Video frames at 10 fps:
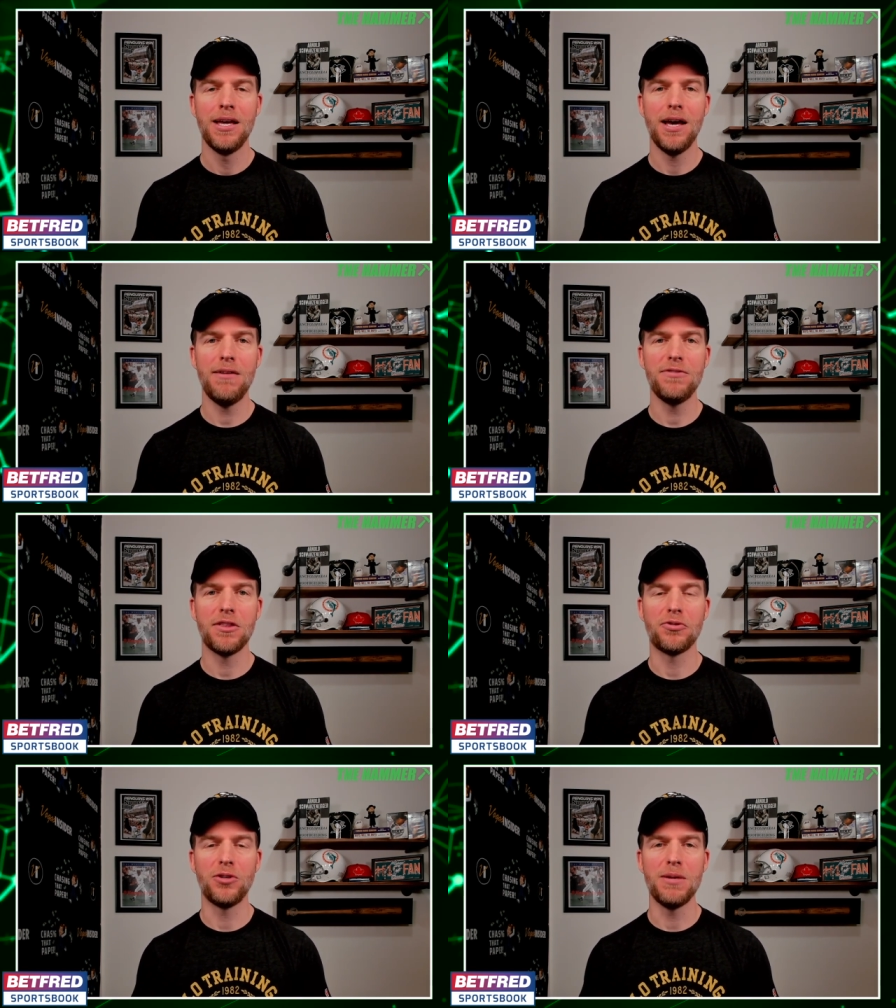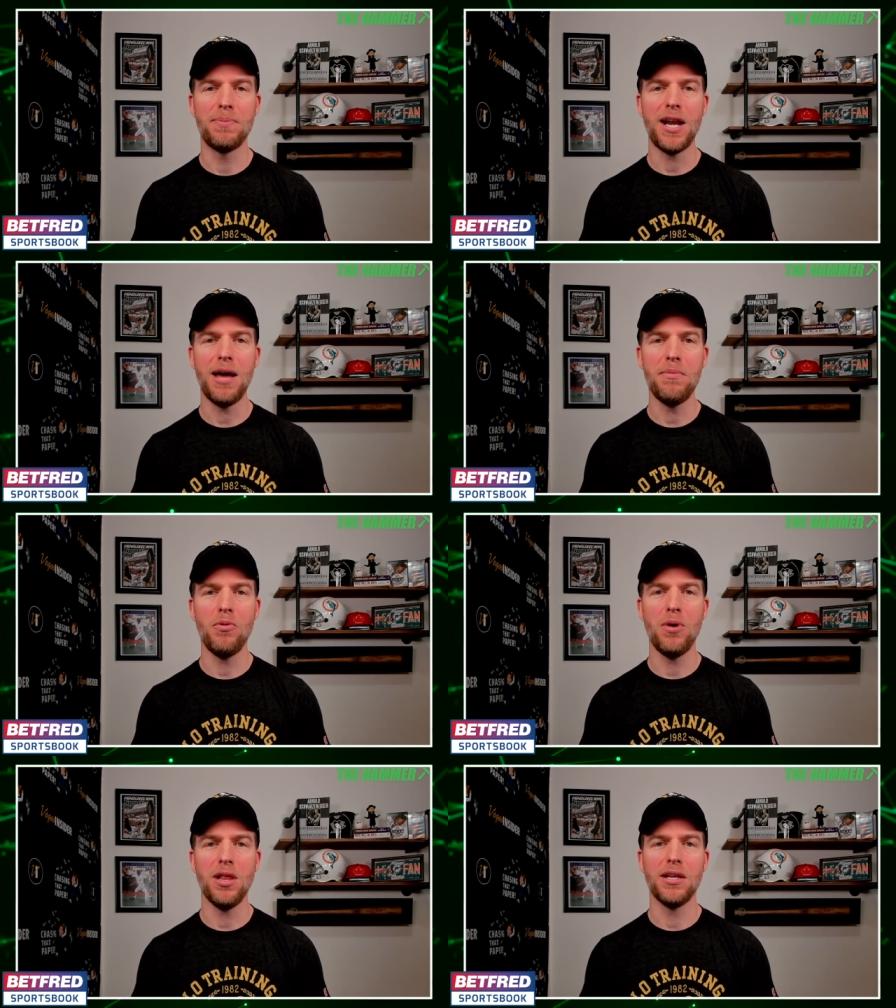of the three, but
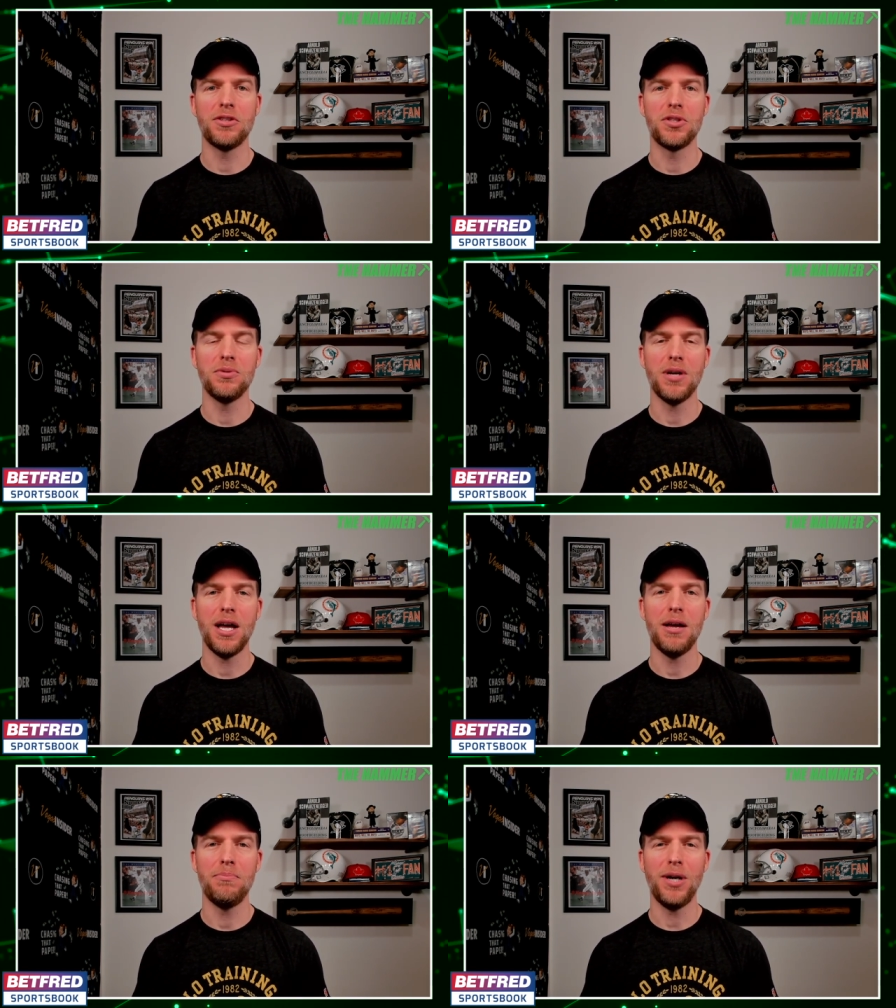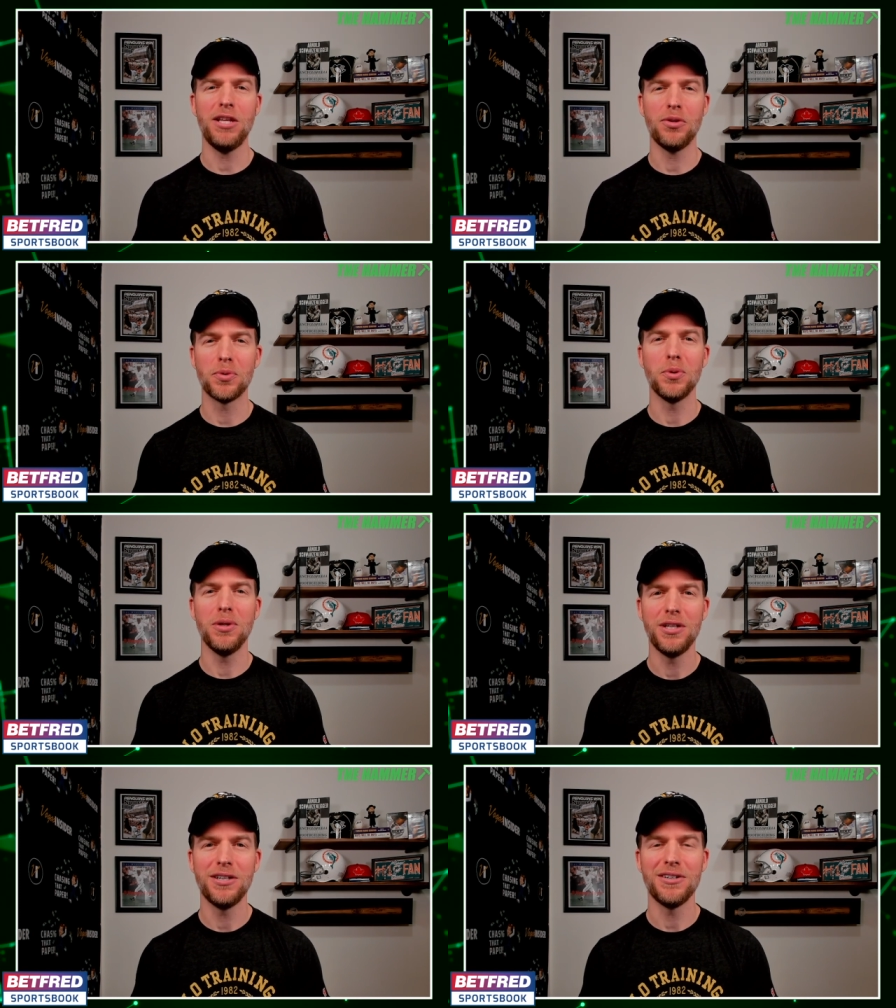I'm willing to uh, break the
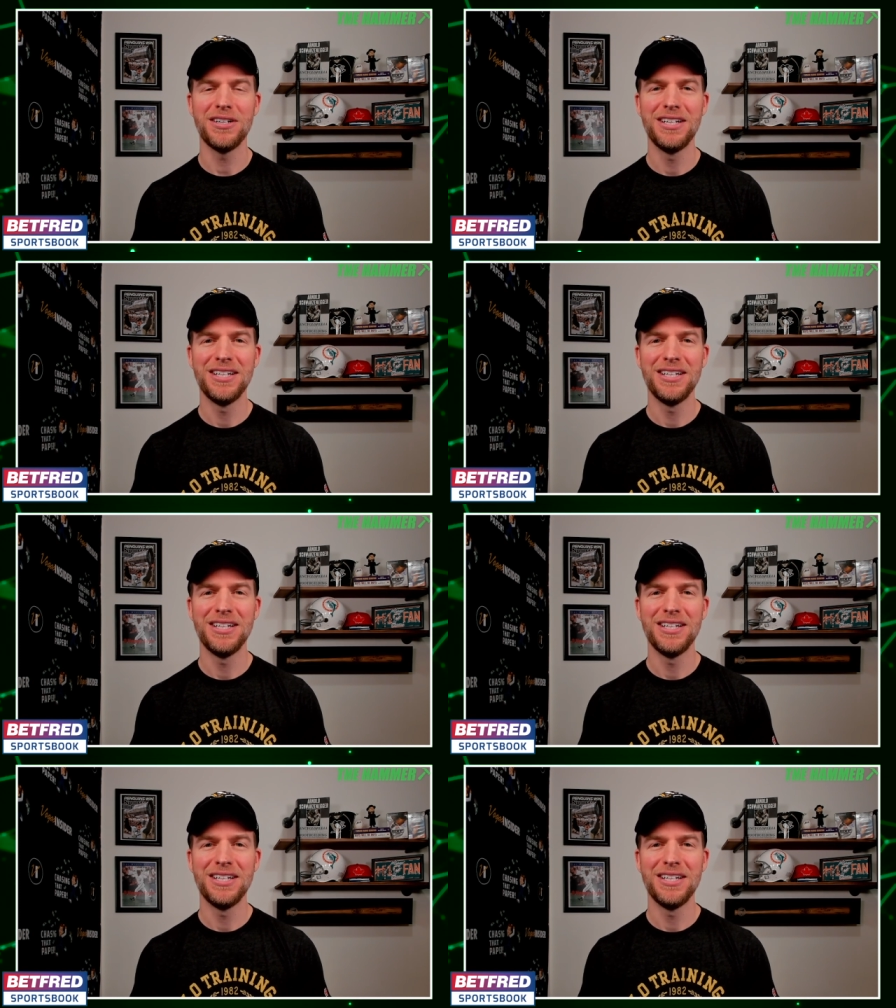rule here